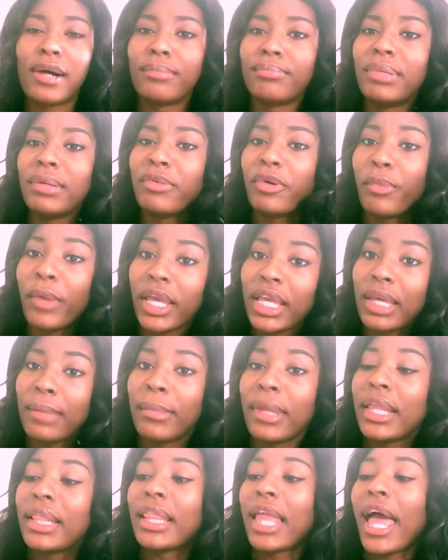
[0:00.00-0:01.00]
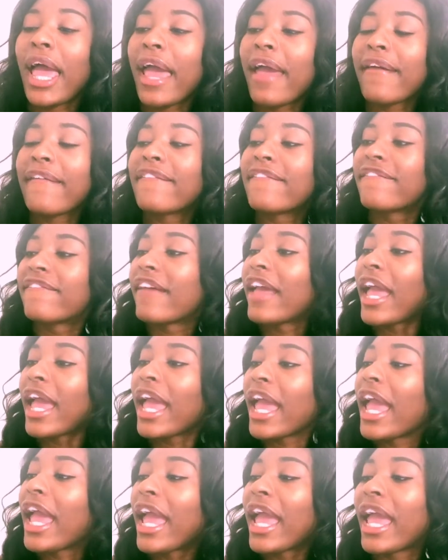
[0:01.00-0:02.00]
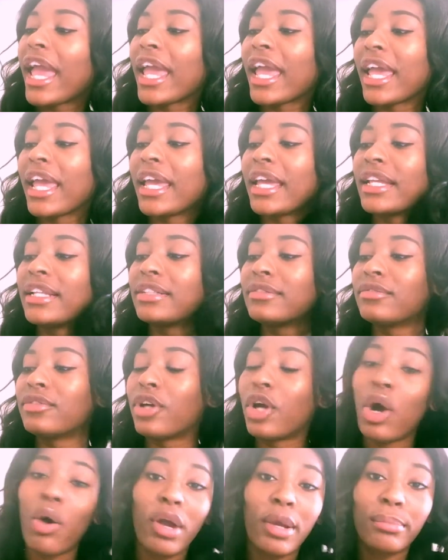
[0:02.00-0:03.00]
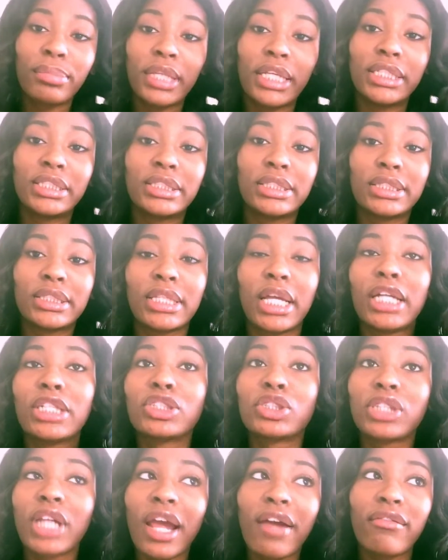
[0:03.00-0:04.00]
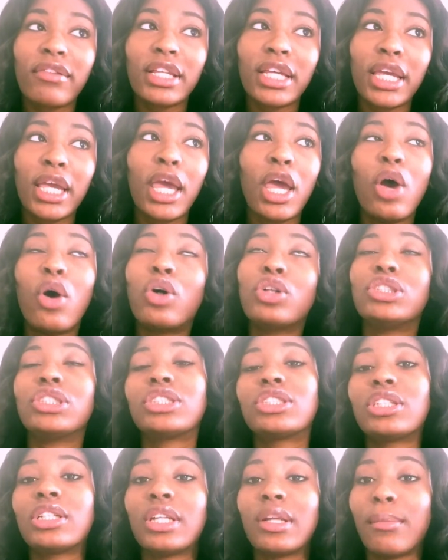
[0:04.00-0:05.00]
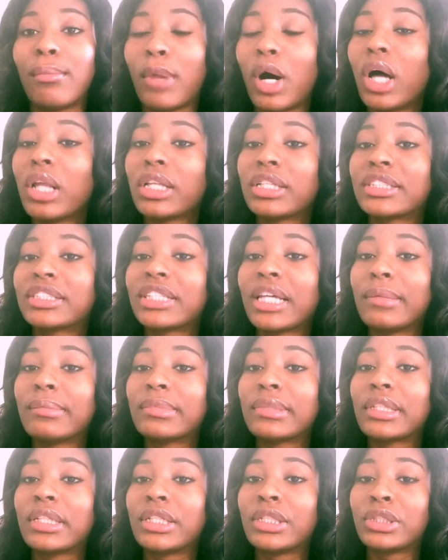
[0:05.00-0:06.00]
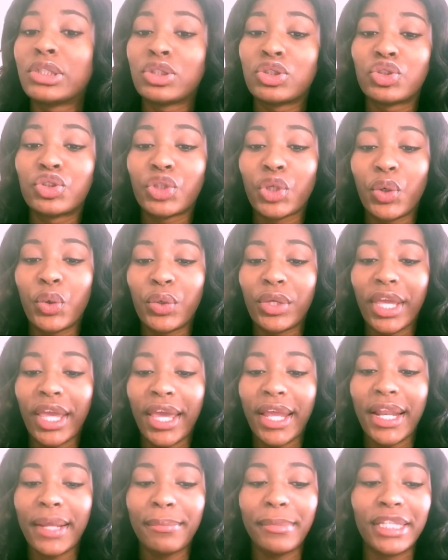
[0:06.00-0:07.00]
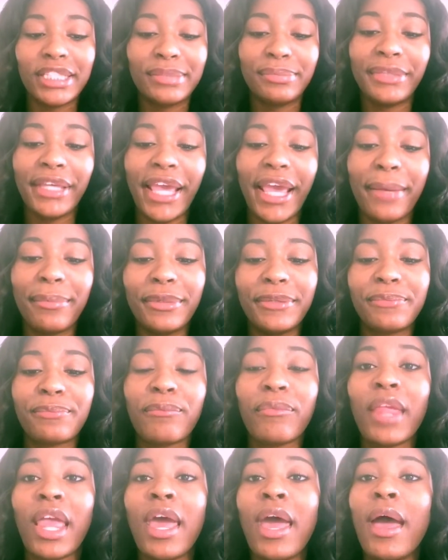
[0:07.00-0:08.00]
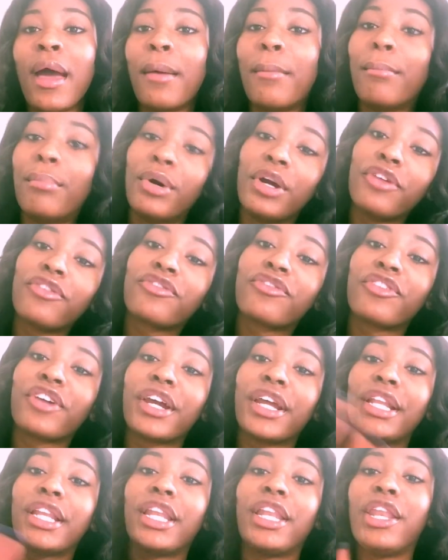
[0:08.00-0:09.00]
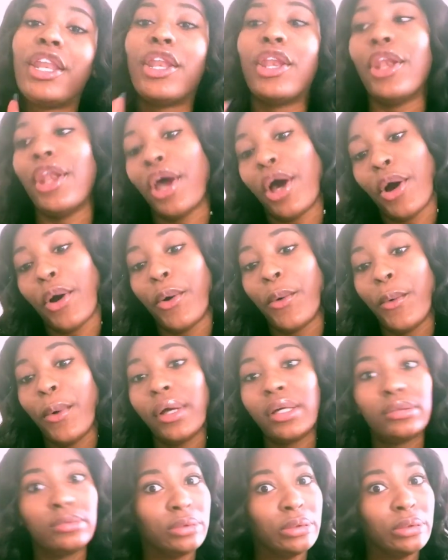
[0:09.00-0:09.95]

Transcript: people making me laugh, and going places like traveling, just to the mall or something. So yeah, that makes me happy. Boyfriend, no.